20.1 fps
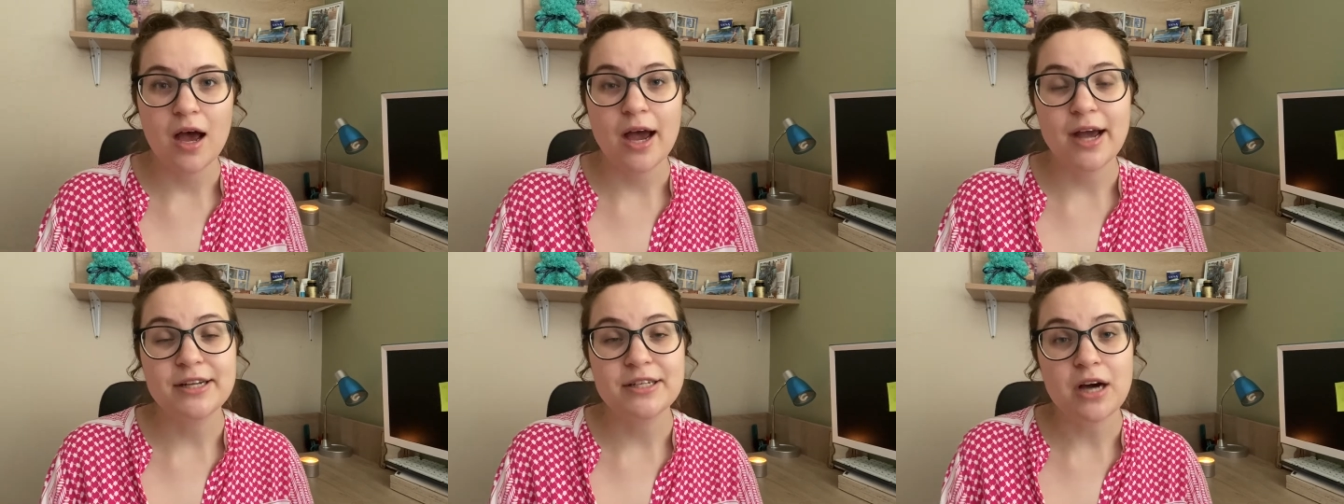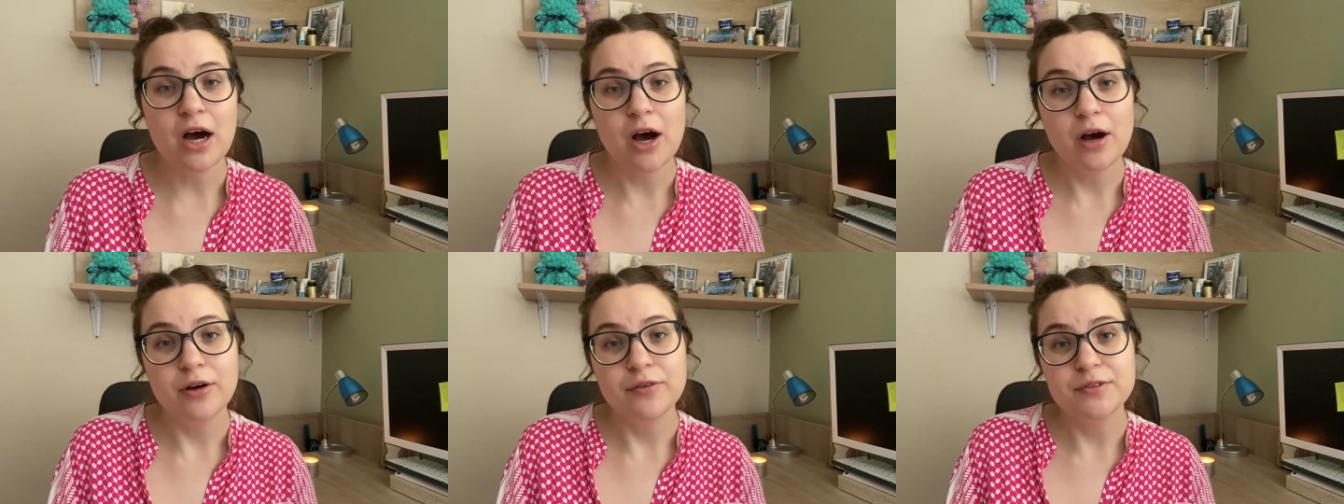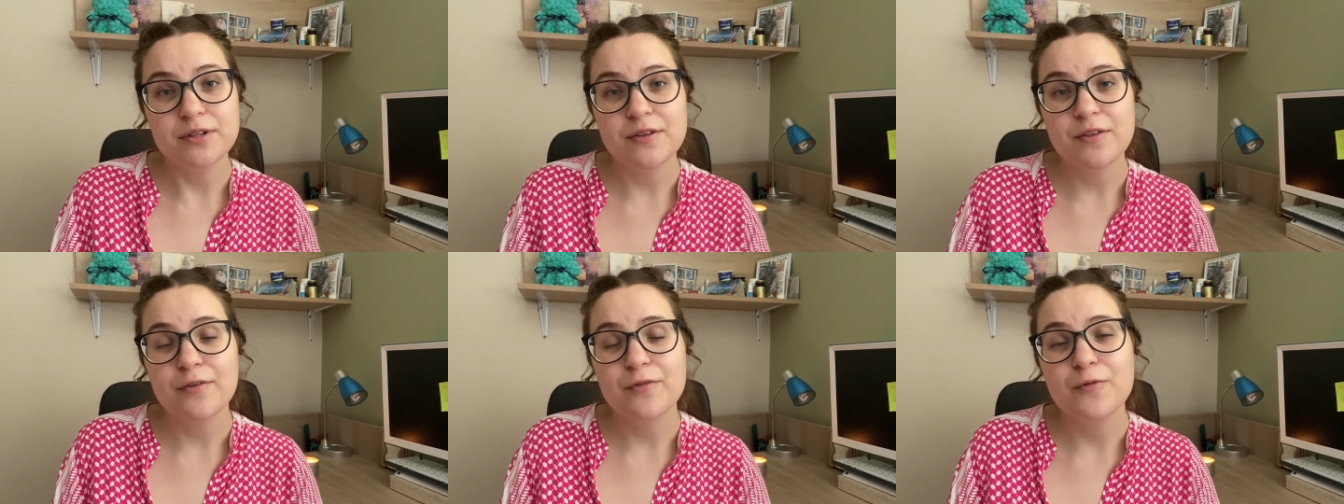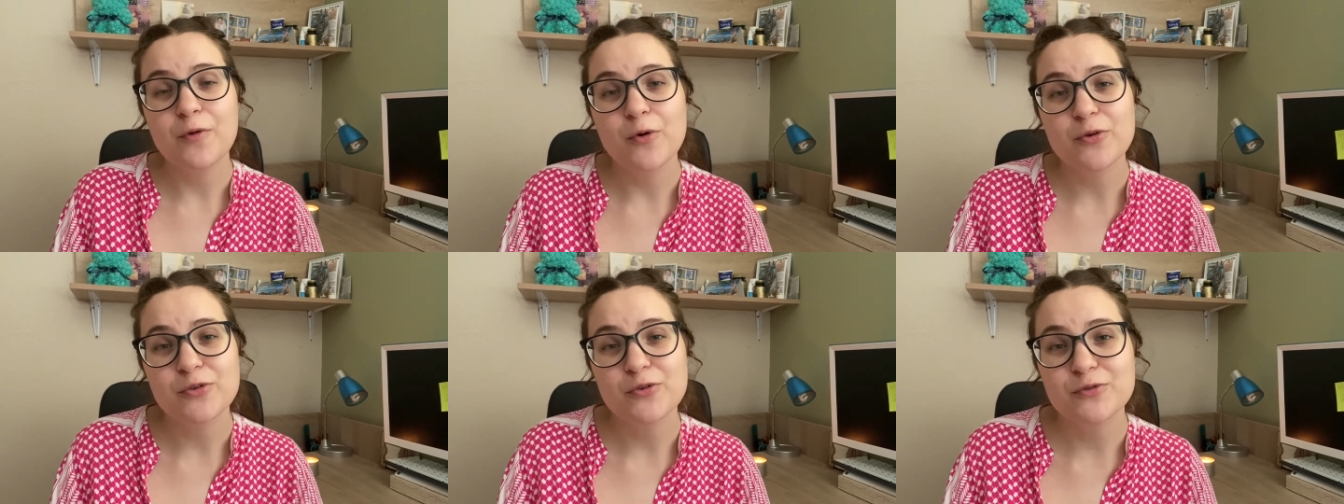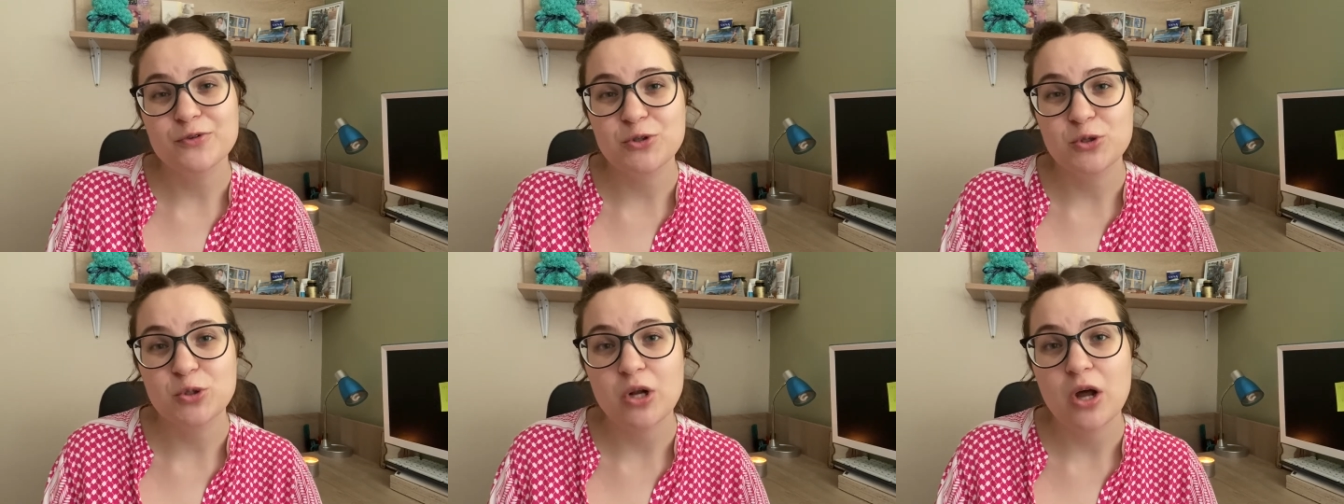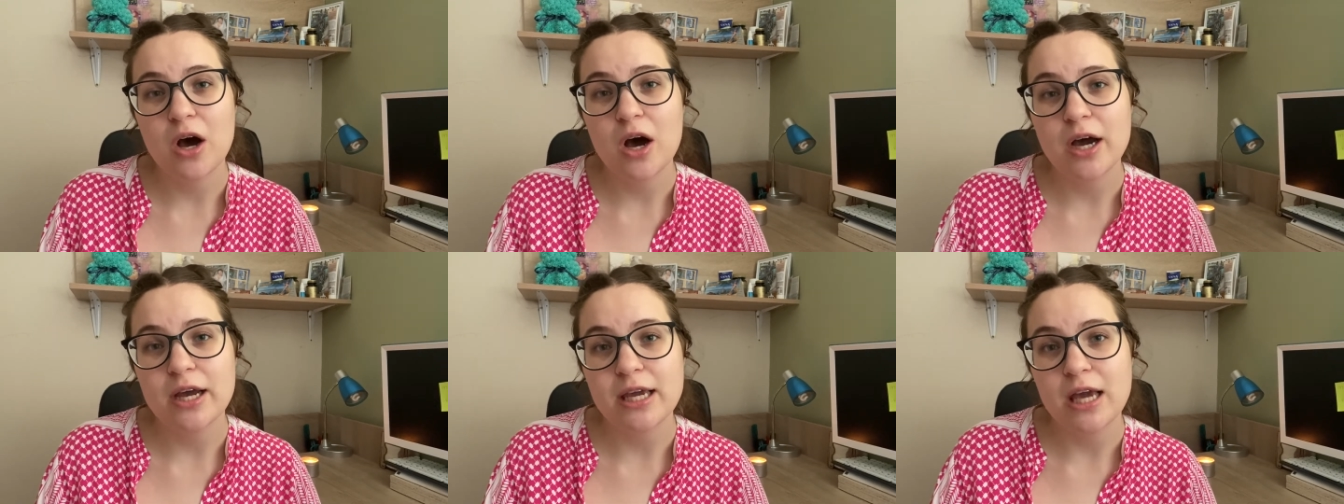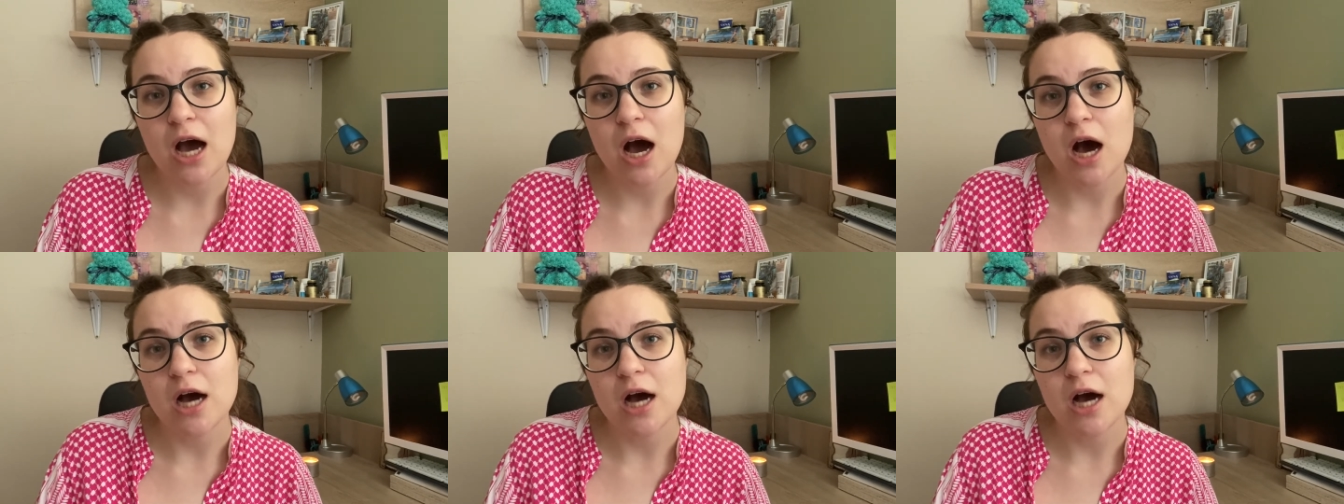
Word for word: And after the 4th of July,